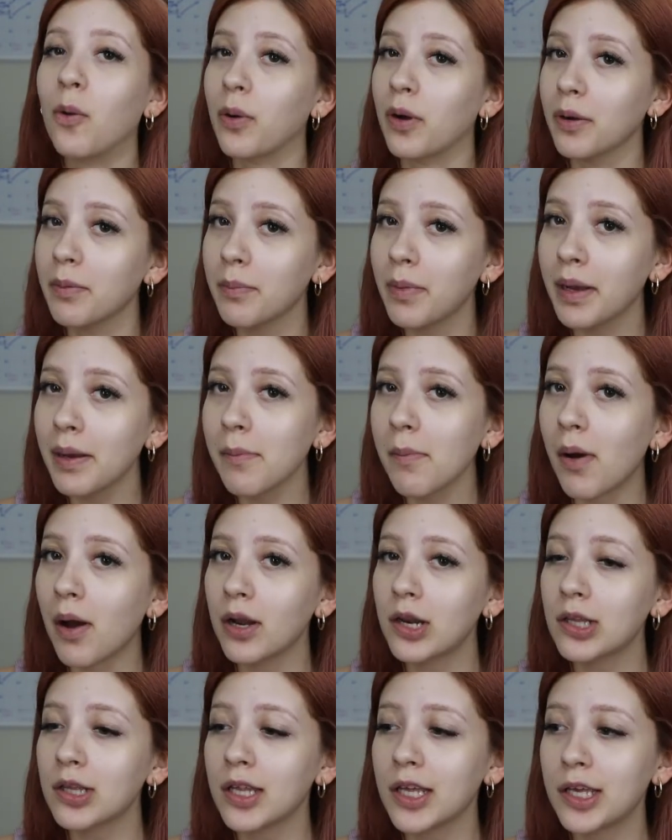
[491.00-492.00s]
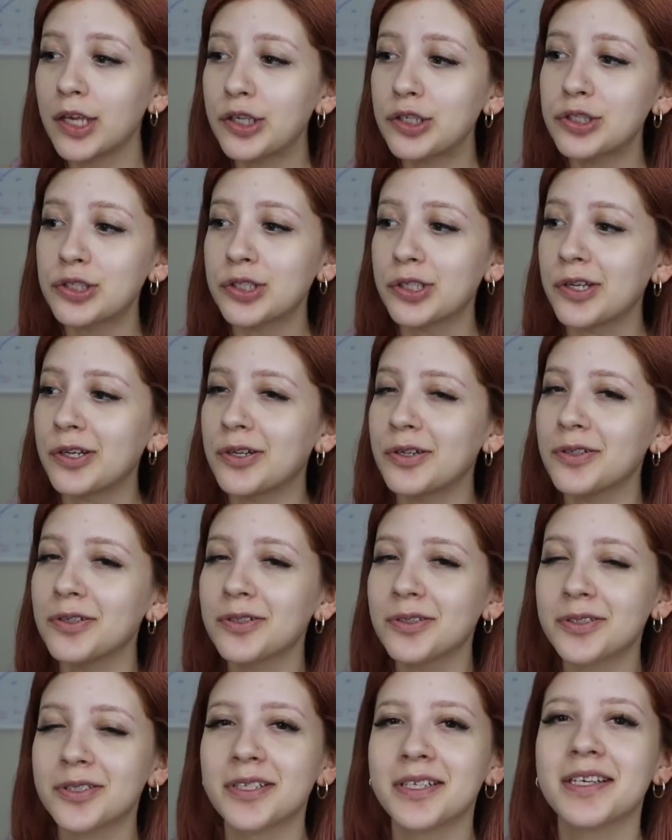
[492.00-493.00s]
are my modeling
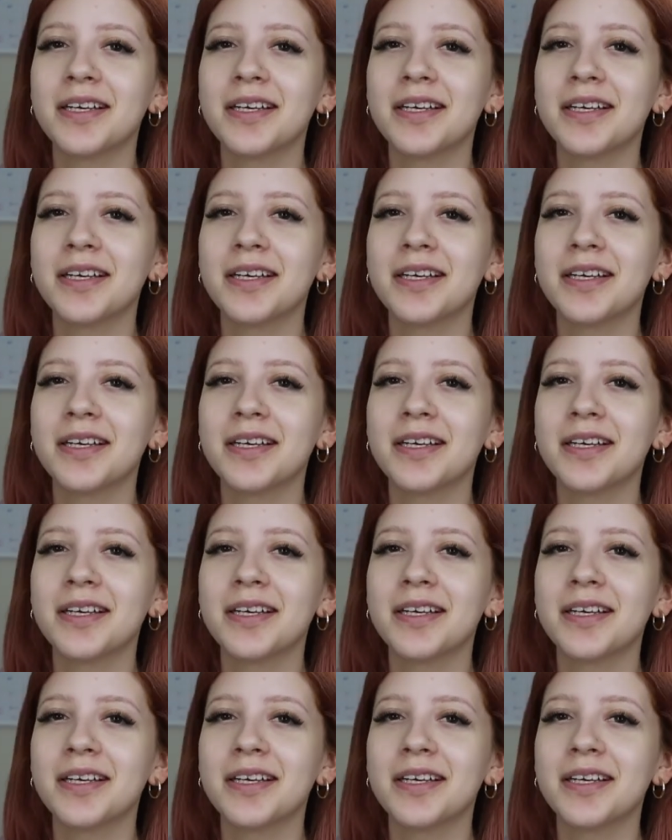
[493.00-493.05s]
skills?